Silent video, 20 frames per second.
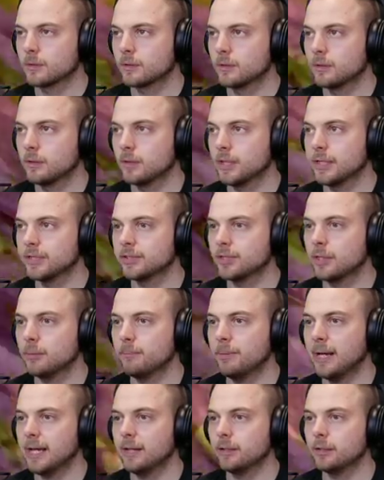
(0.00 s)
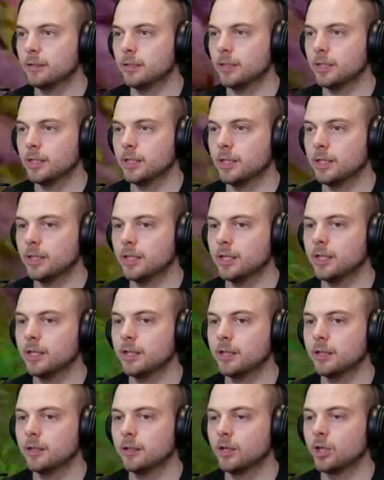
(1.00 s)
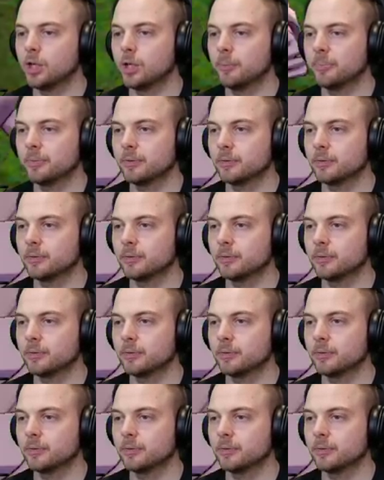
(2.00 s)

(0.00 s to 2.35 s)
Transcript: Alright, let's go battle uh, Hop.